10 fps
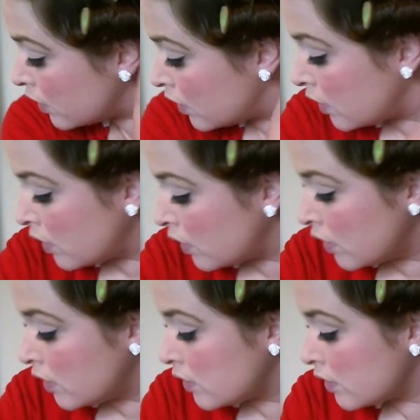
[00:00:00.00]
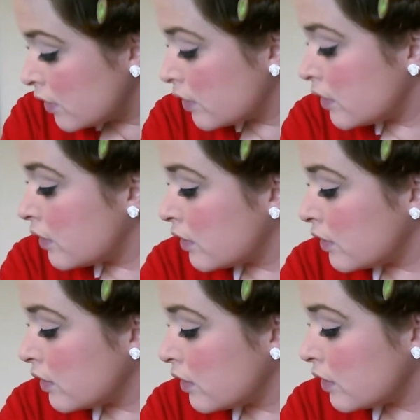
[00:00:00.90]

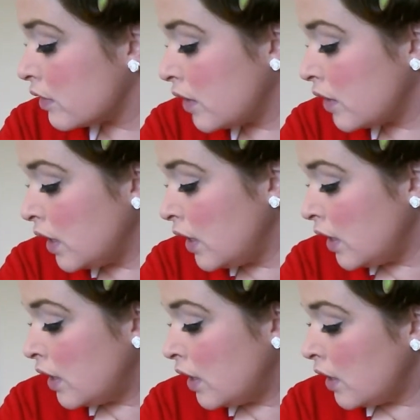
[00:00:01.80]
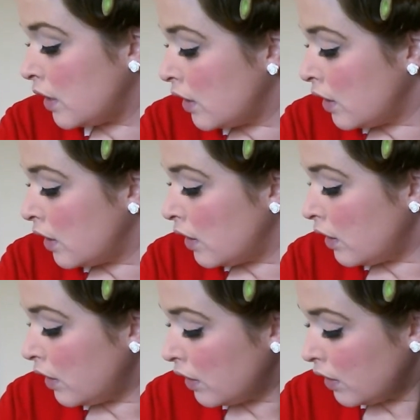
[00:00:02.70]
Nobody speaks.